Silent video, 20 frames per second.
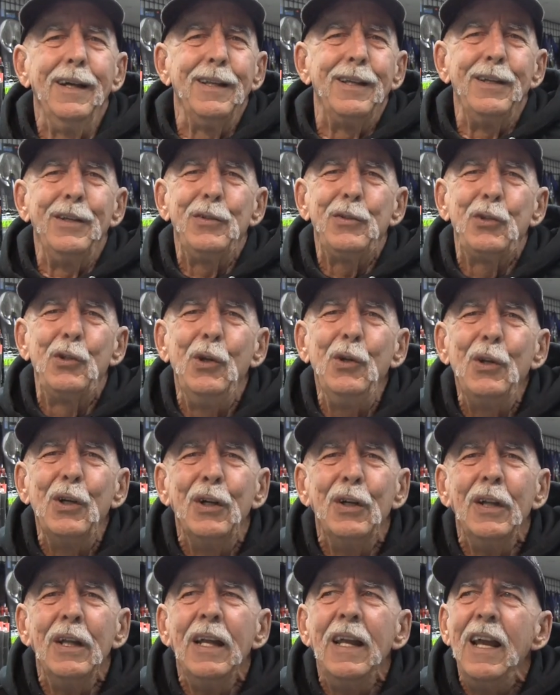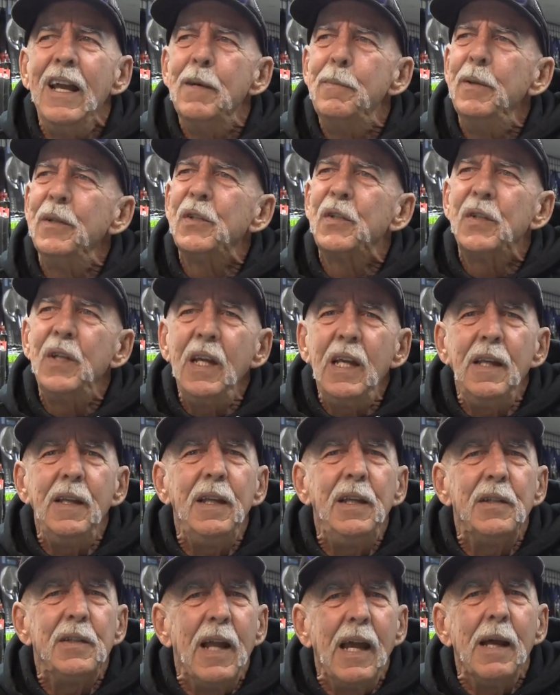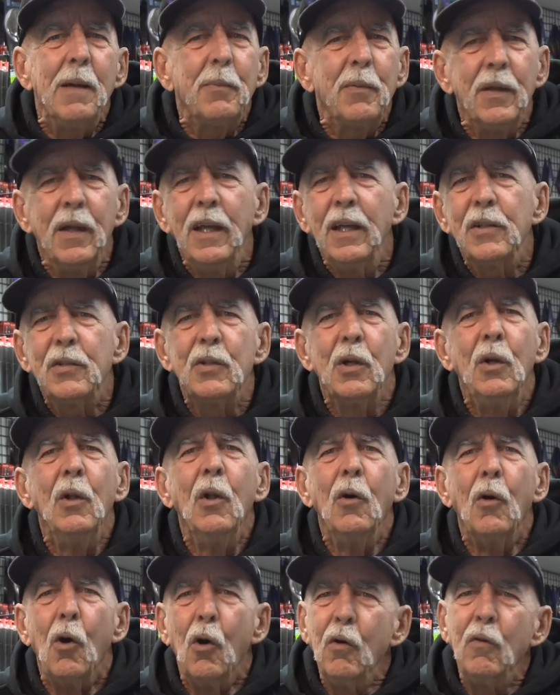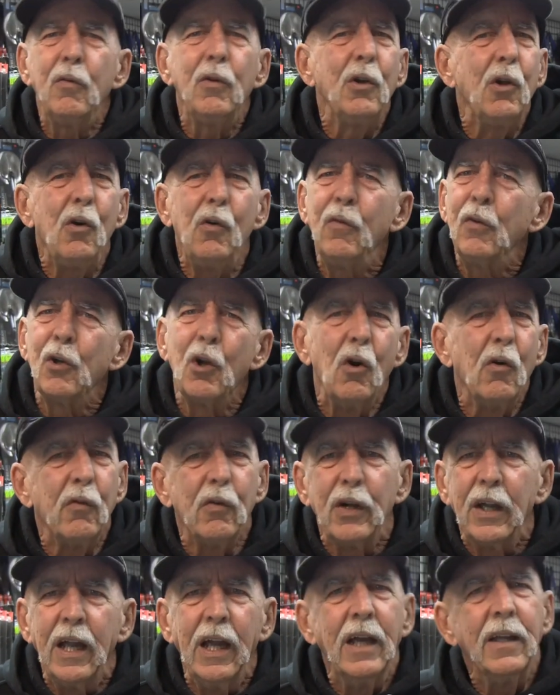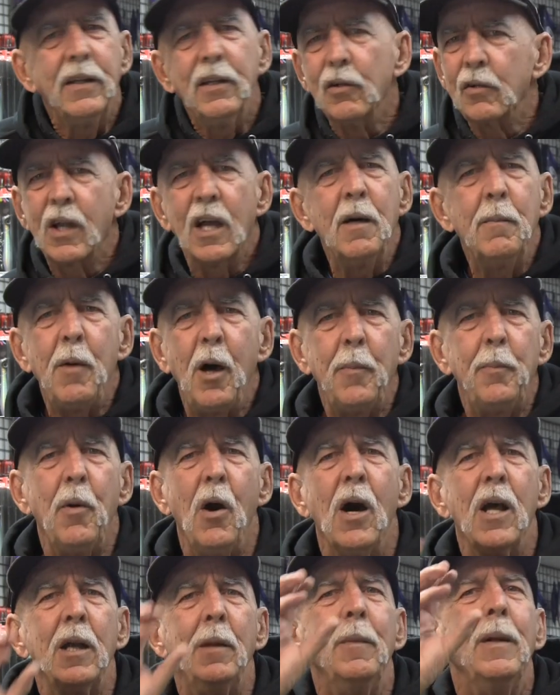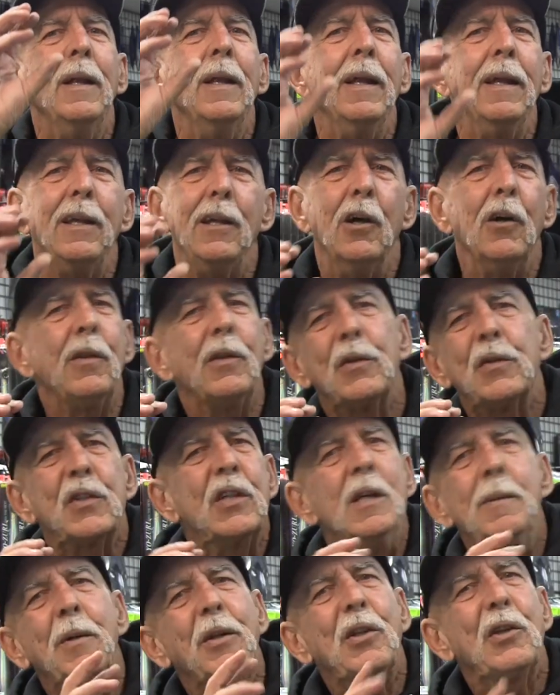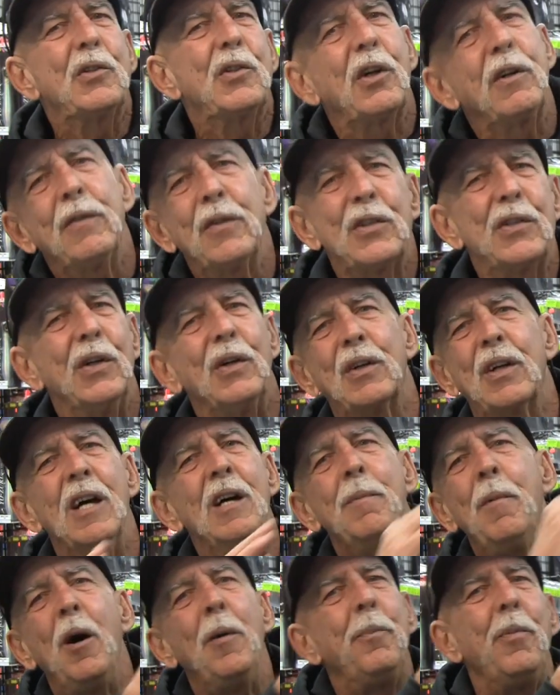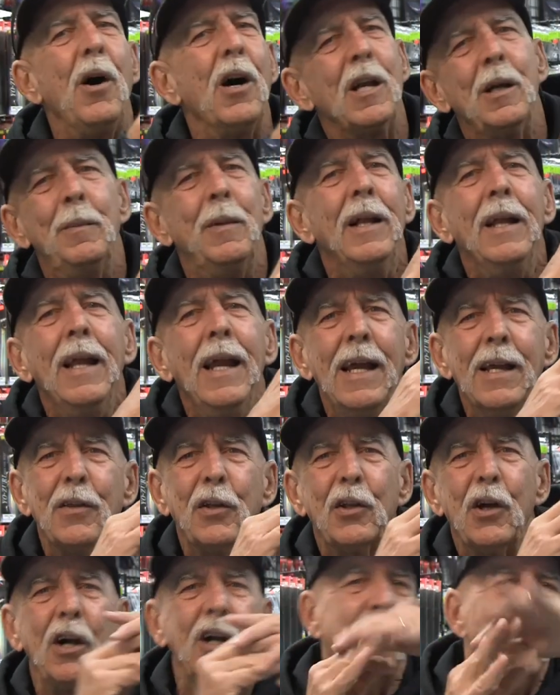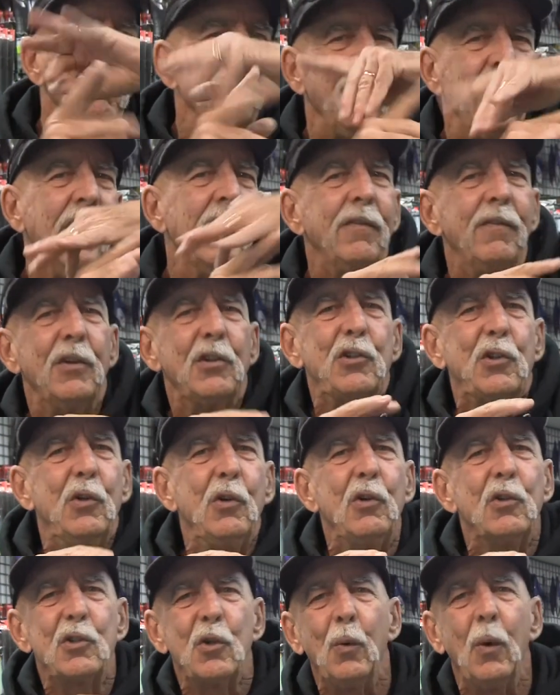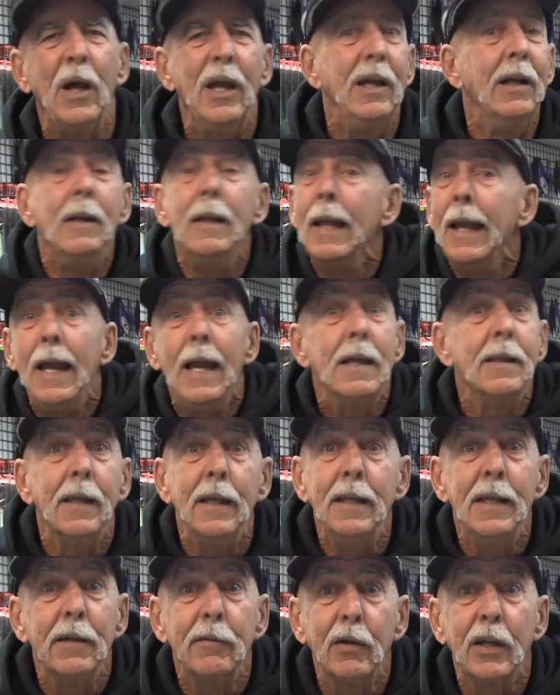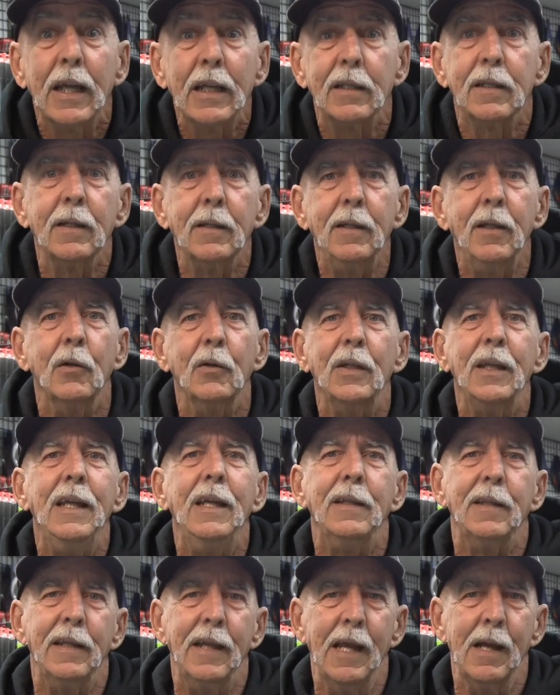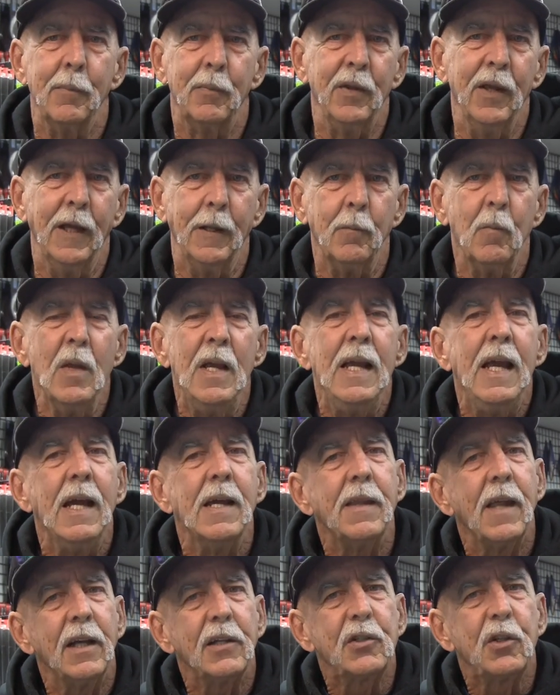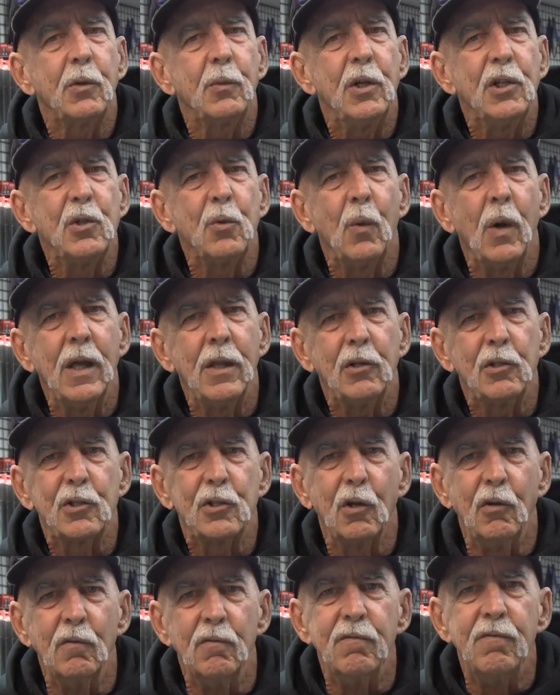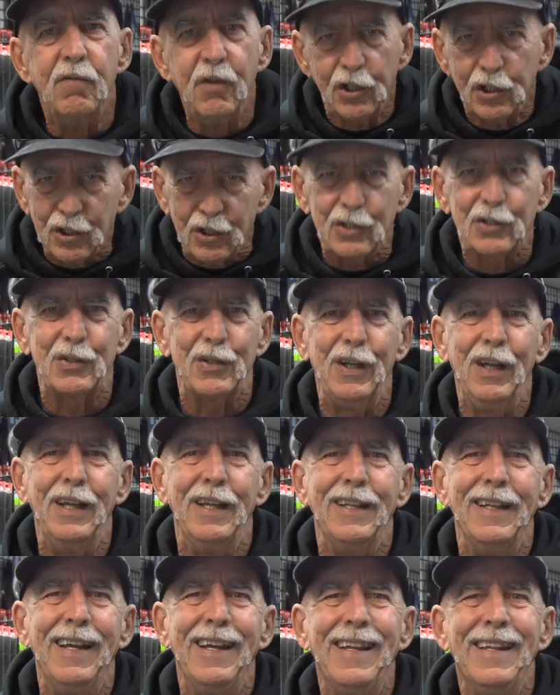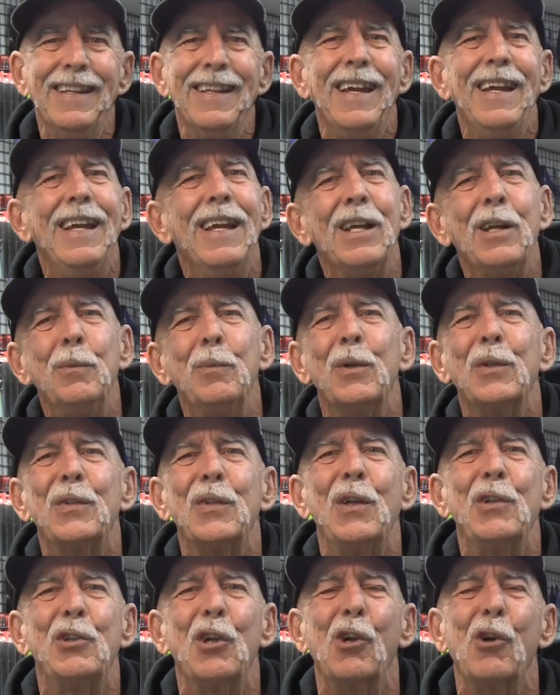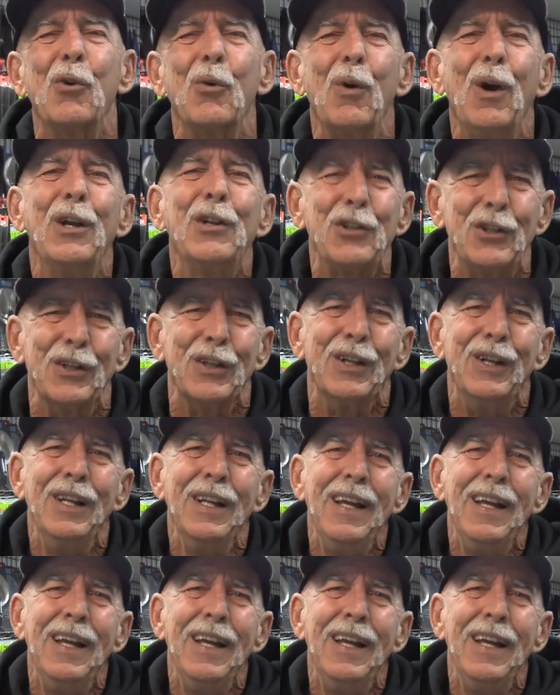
these tuna have been seeing these damn things over and over and over again. They'll come up on them, you know, they'll see them at the circus, they'll come up on them, and the doggone flying fish scooters away, and they never get to, you know, to eat the damn thing. And that's the reason why they're so vicious and they hit them with such aggression.